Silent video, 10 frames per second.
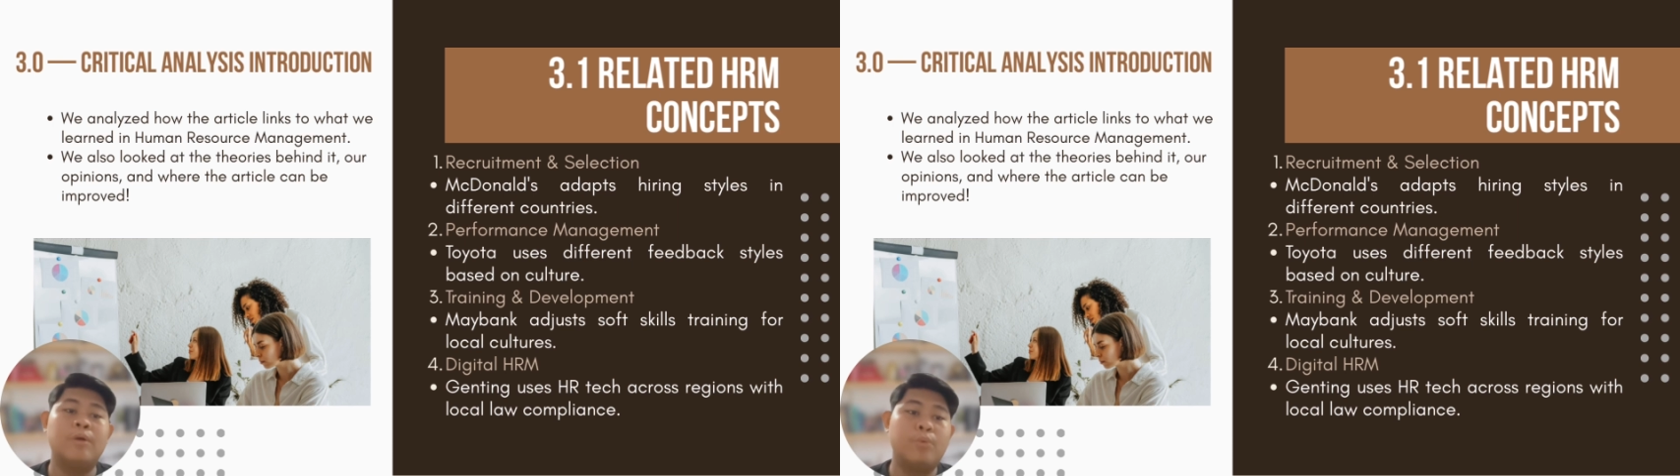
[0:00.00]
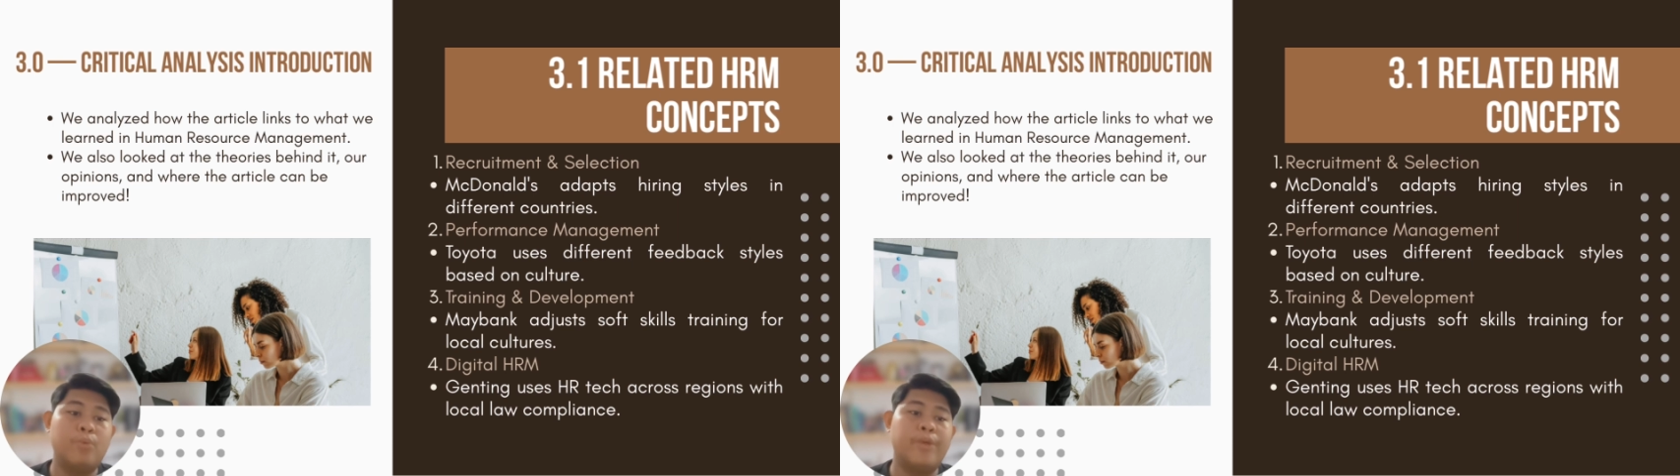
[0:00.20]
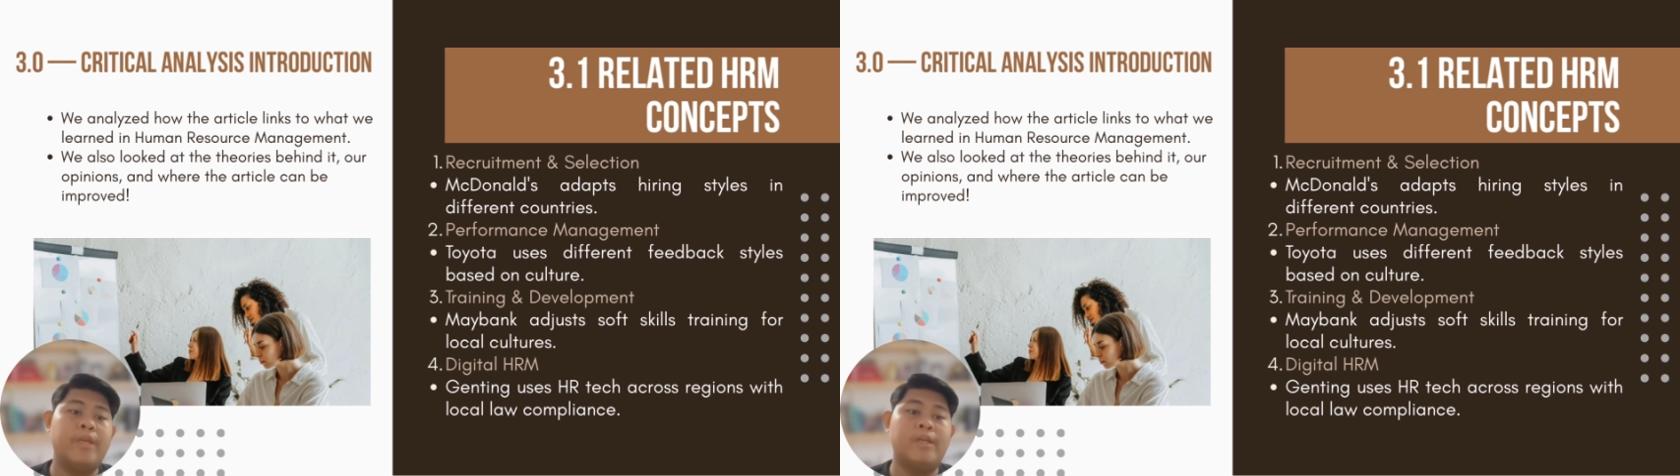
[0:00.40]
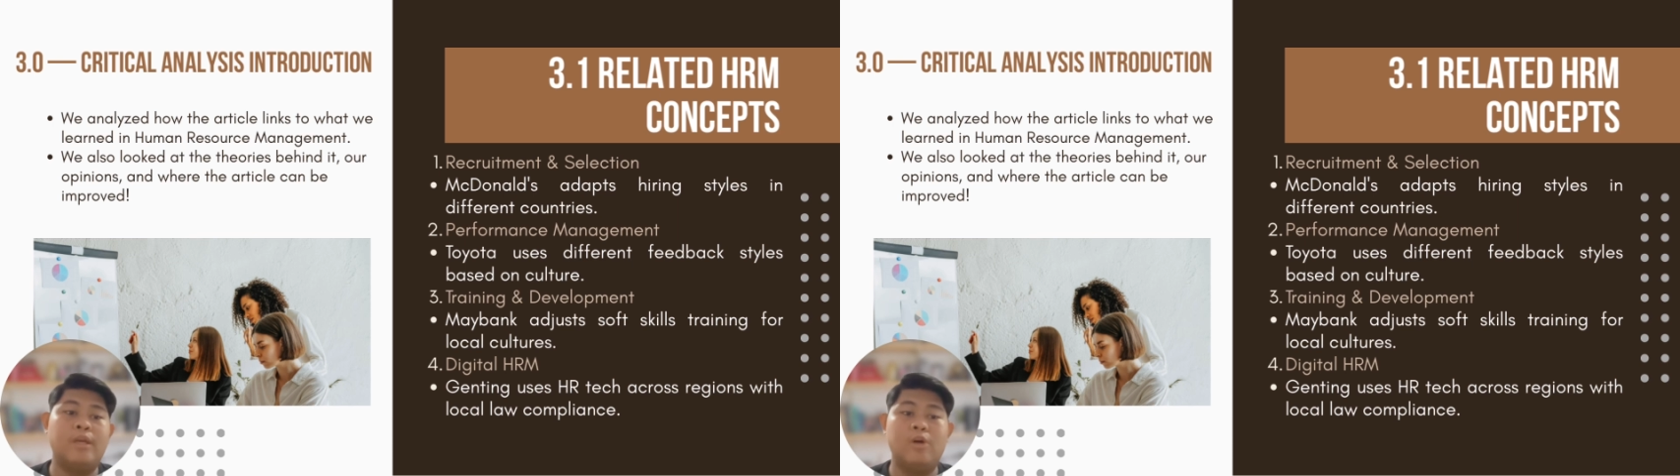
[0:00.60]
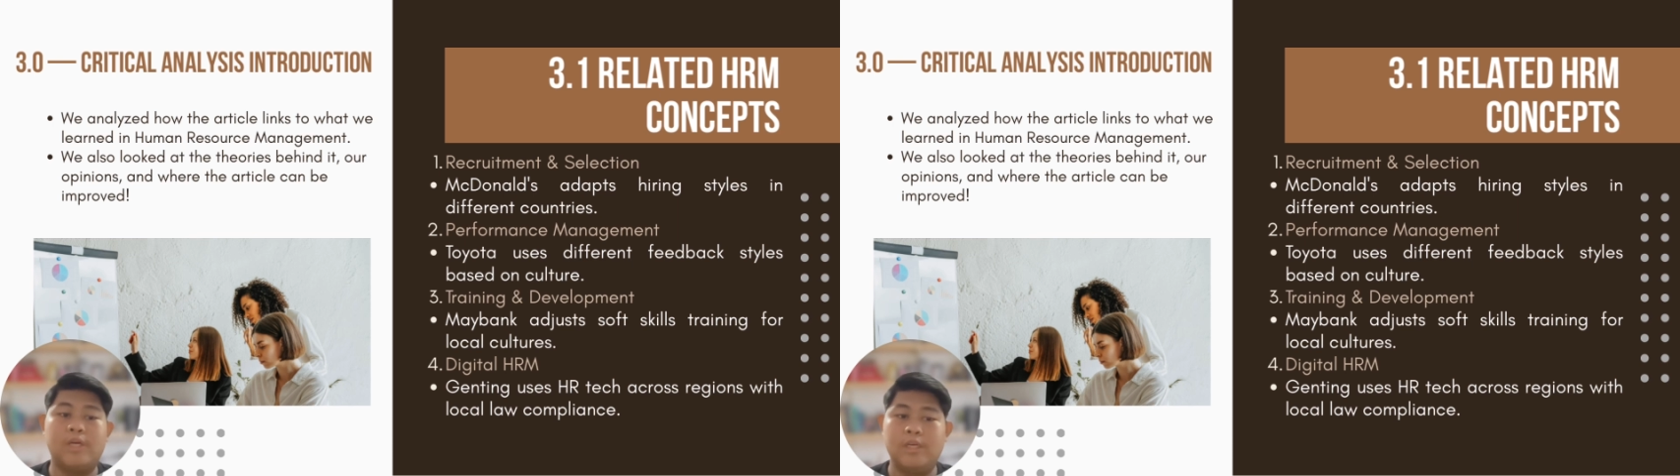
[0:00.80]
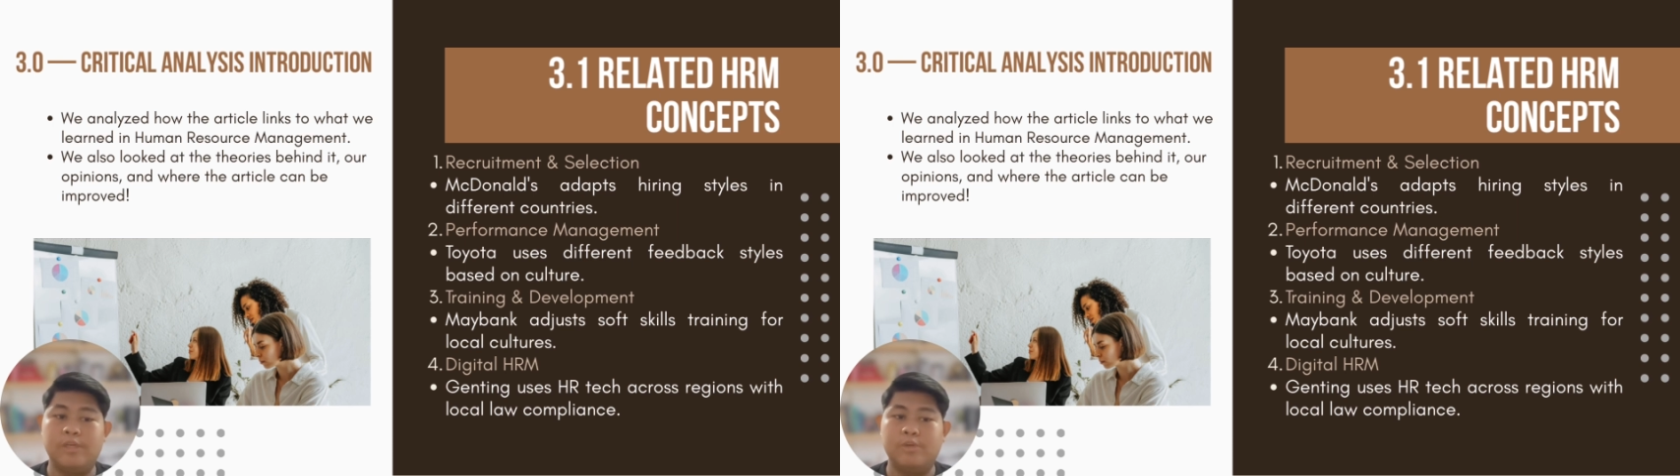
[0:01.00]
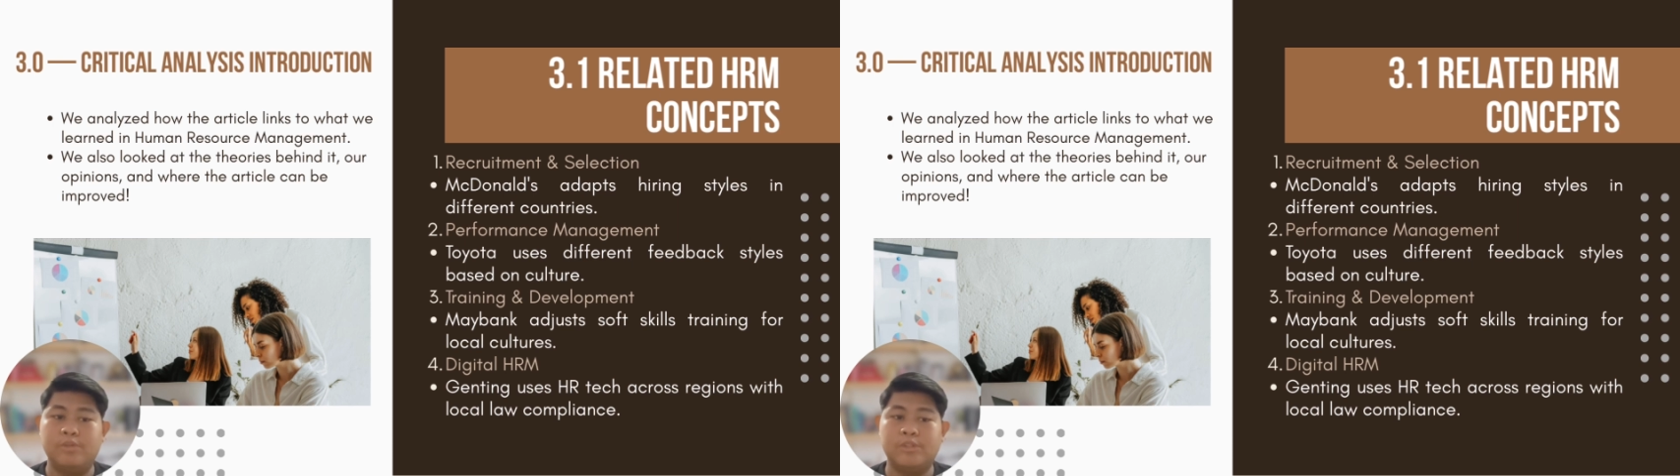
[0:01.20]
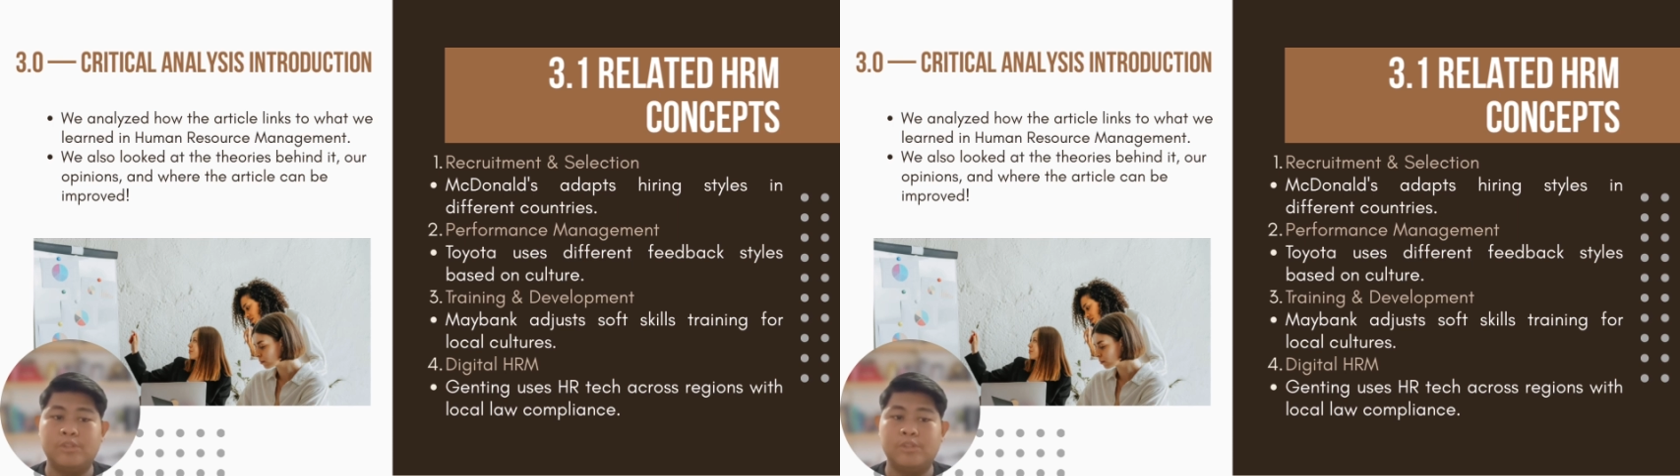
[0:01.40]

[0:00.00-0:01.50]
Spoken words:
with the local news.